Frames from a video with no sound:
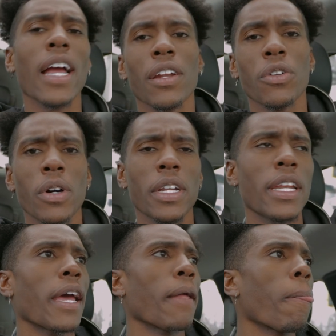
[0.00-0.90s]
y'all doing
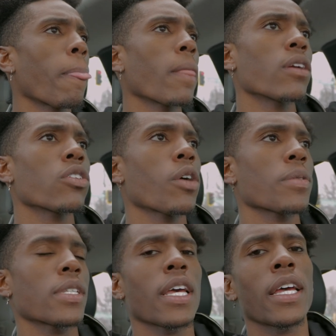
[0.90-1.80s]
today. You know what I'm
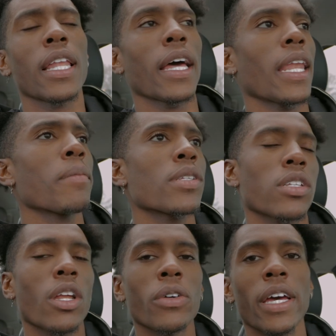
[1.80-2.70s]
saying? Like let me
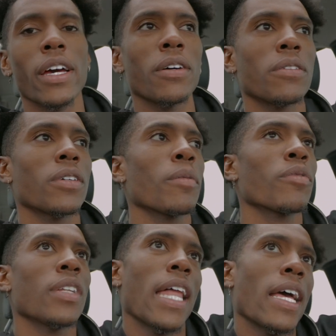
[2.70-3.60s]
slow down. Let me
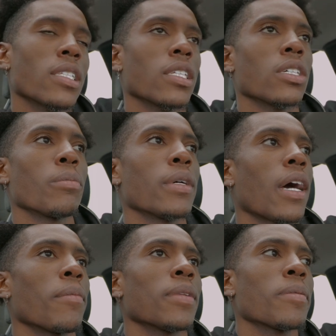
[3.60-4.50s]
relax a little
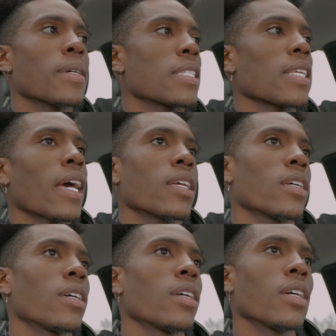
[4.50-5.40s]
bit. I'm a little bit excited.
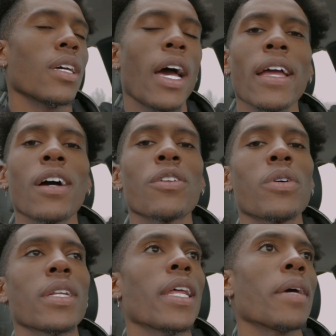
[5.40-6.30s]
How y'all
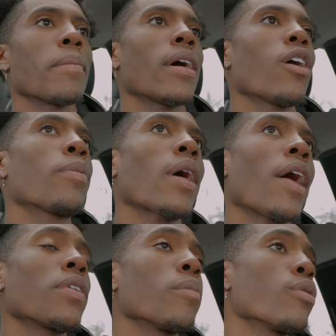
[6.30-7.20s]
doing today, man? Hope y'all
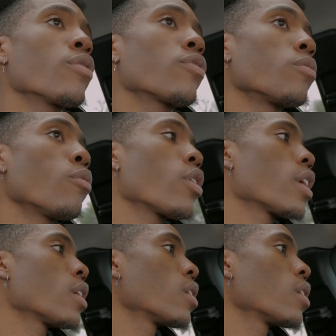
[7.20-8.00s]
having a beautiful morning,